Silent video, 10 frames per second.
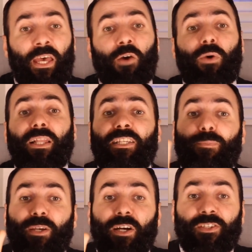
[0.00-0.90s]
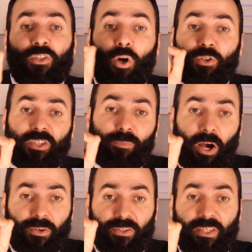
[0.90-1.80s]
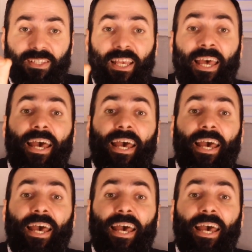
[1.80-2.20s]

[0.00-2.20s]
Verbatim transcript: Well, it's because those democracies